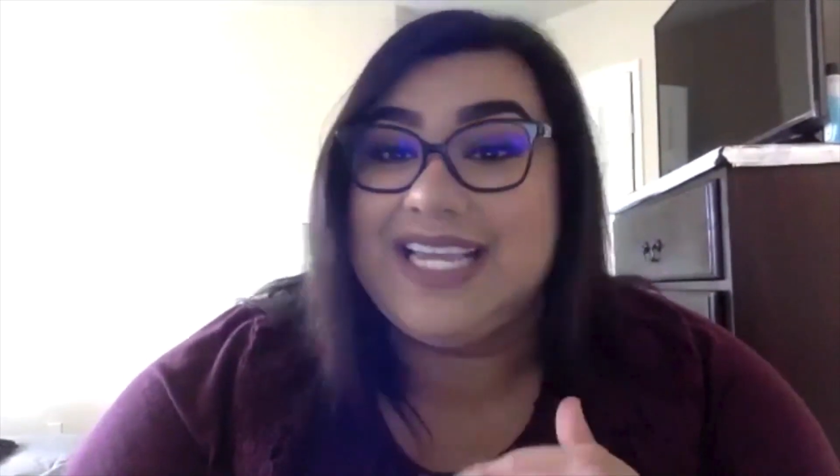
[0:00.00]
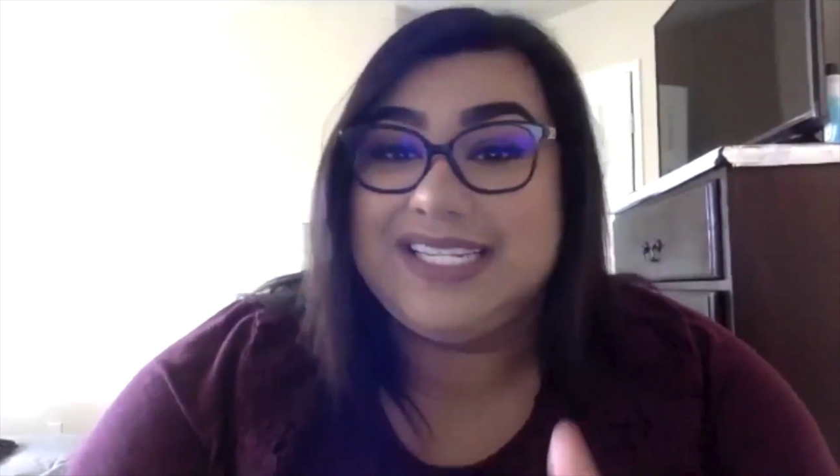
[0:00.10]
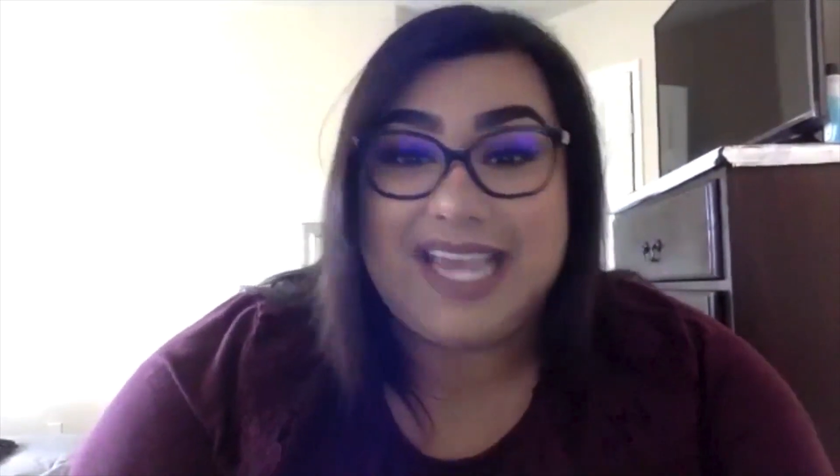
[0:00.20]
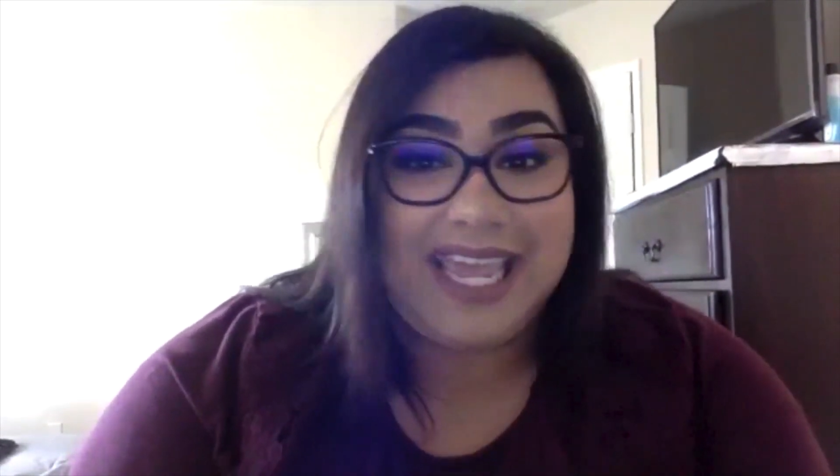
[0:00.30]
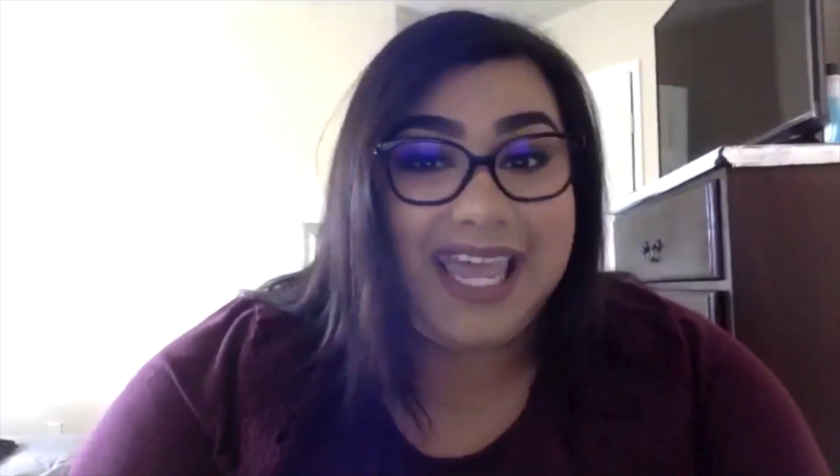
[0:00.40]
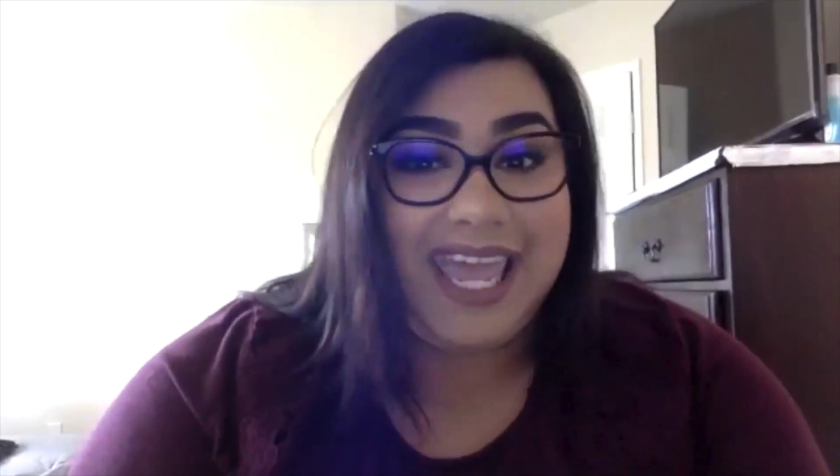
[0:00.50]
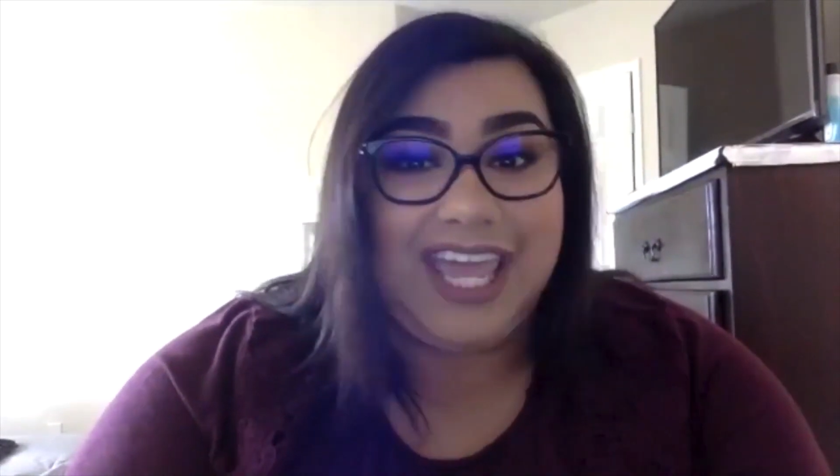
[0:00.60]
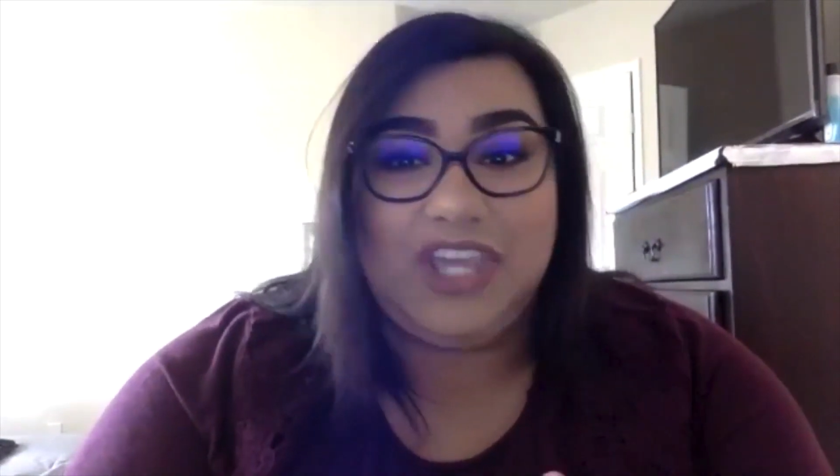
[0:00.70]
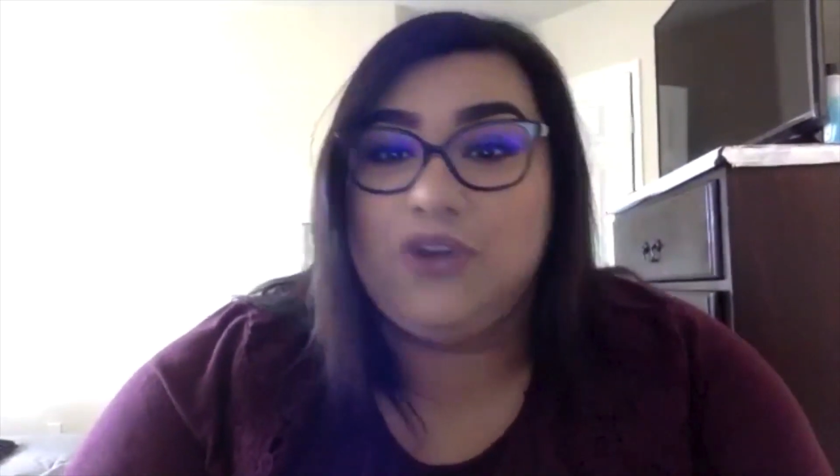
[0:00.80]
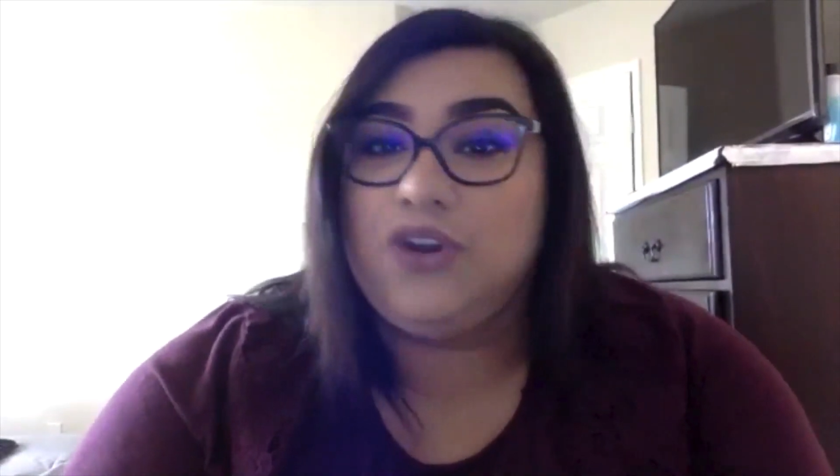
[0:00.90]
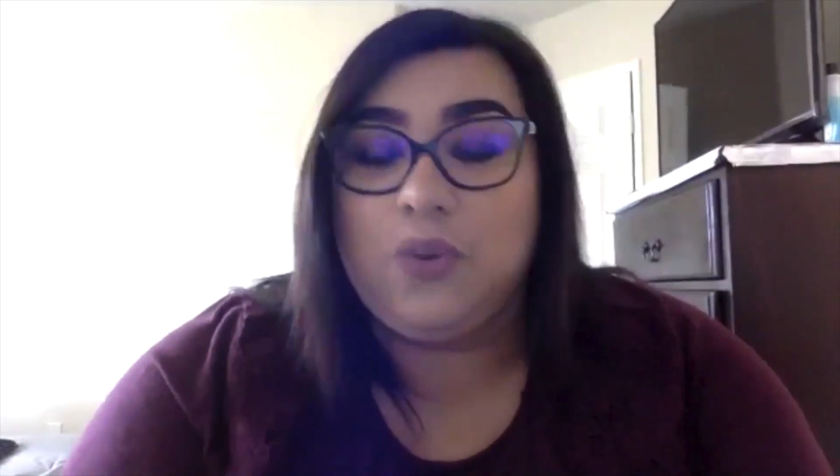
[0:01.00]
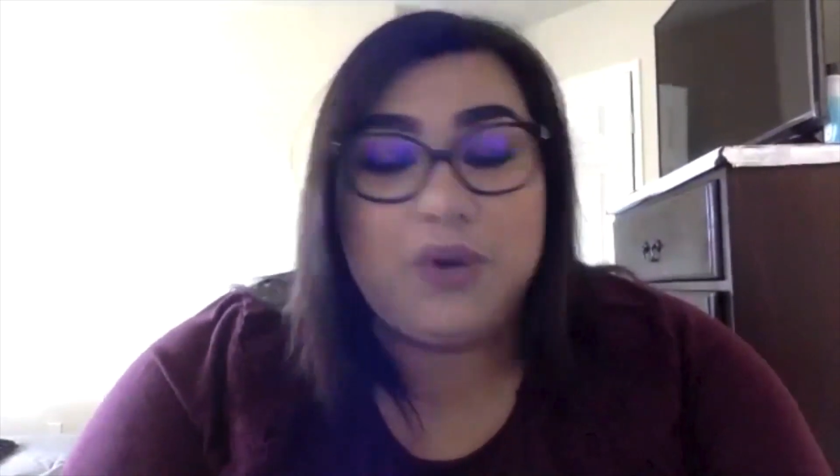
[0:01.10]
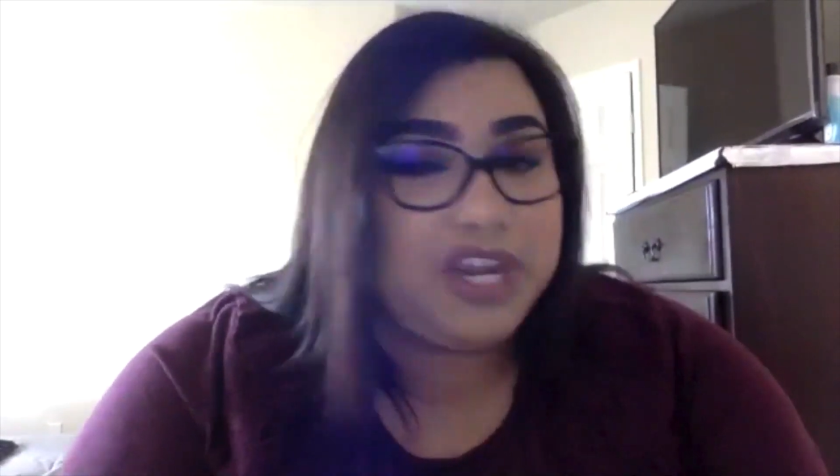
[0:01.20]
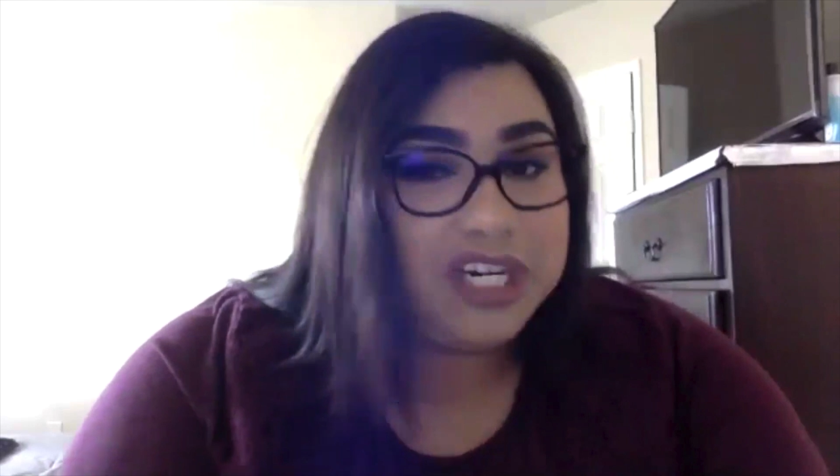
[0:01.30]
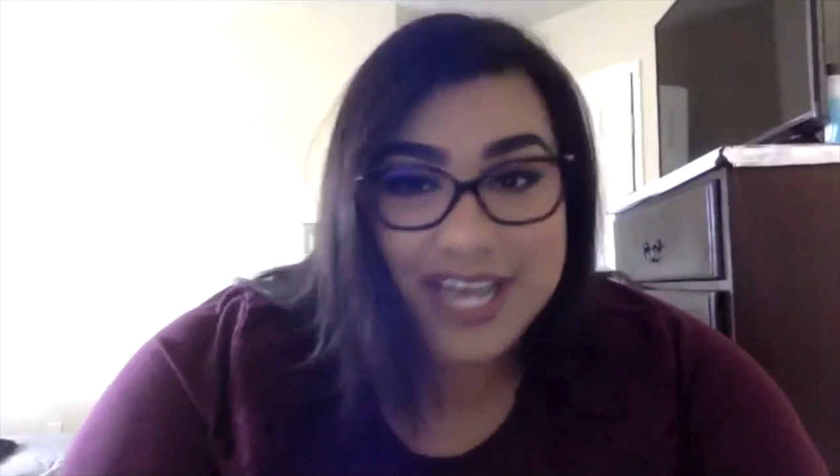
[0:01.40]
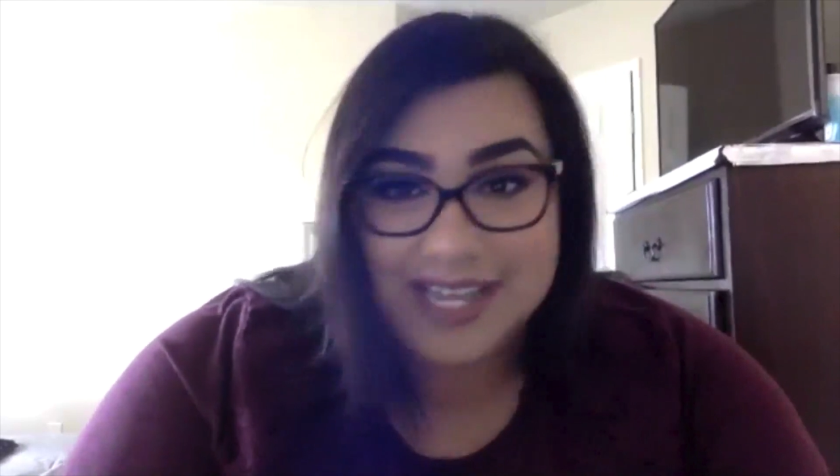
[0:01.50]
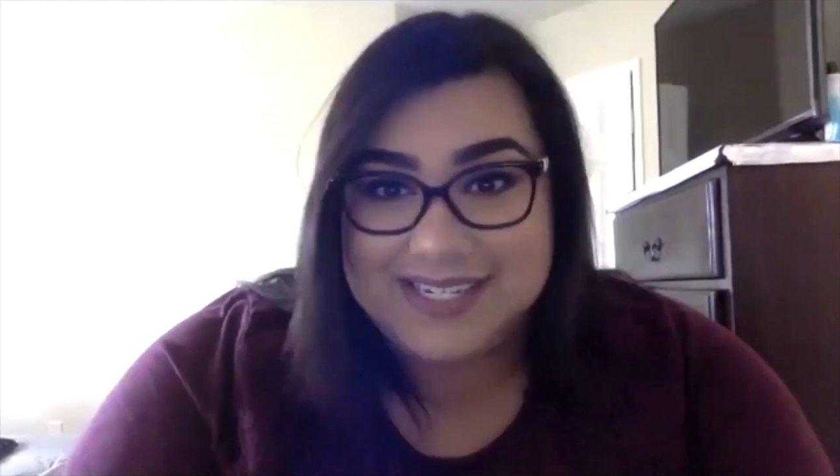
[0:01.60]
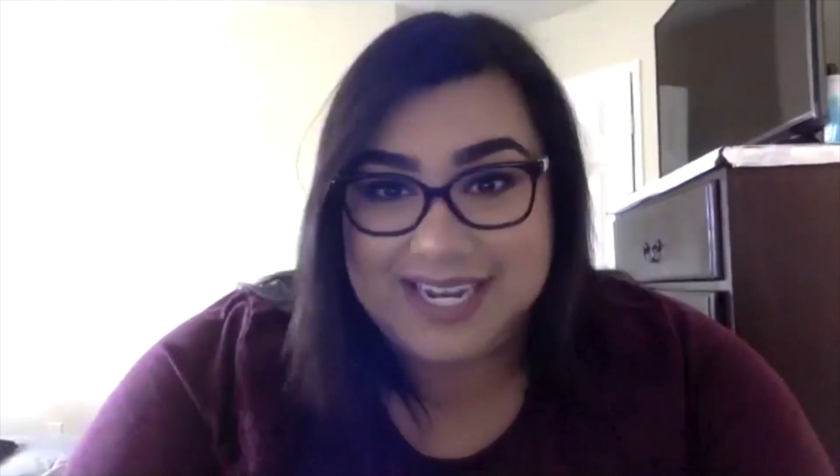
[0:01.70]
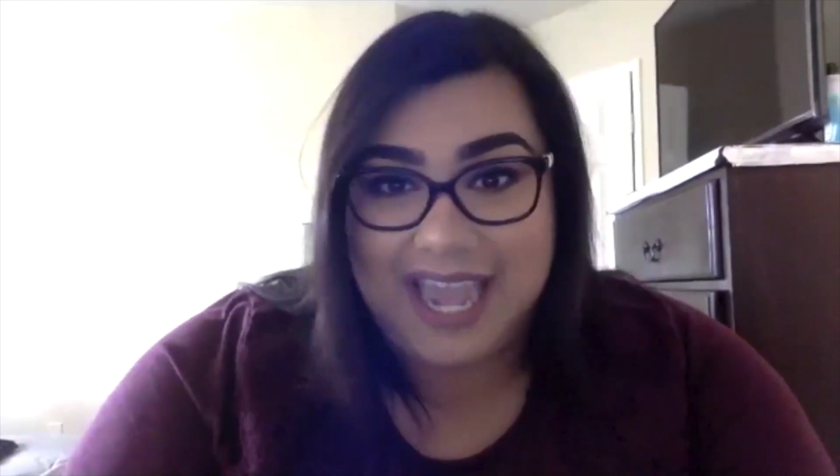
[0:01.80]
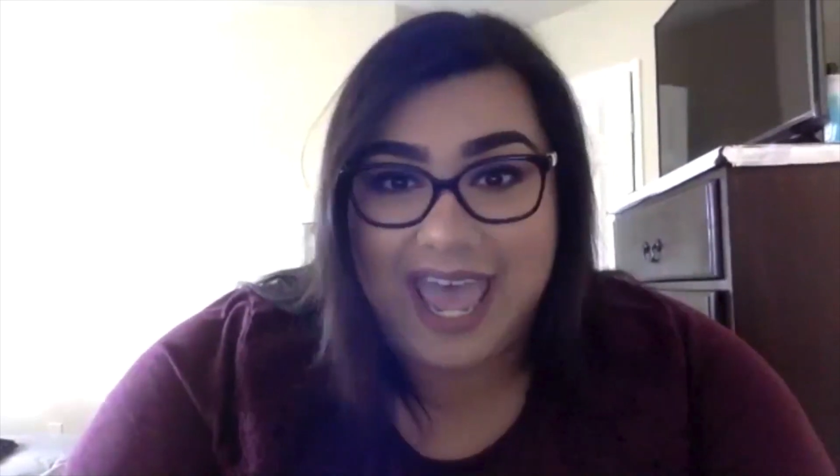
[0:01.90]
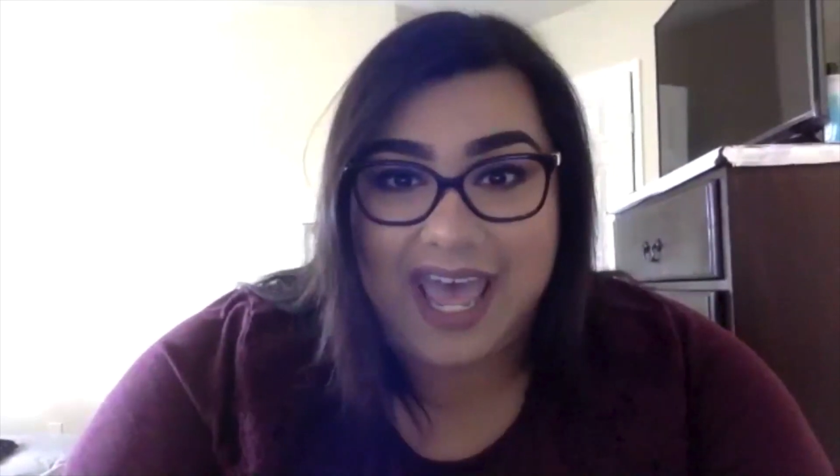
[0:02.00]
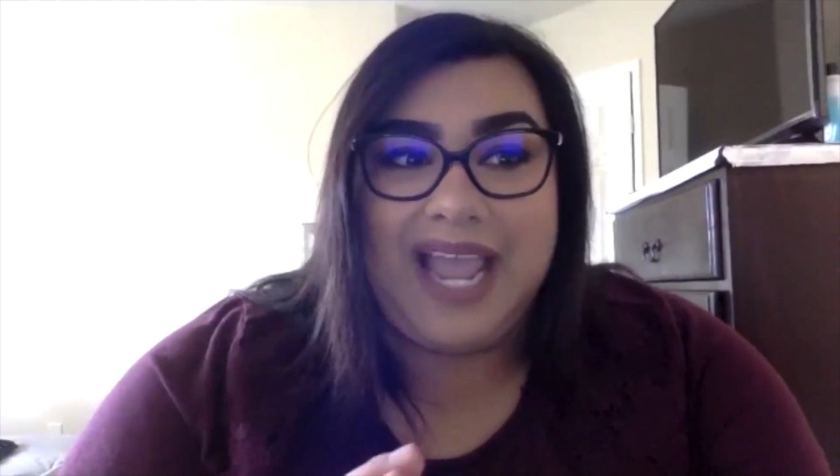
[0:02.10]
take it, you know where you're testing at.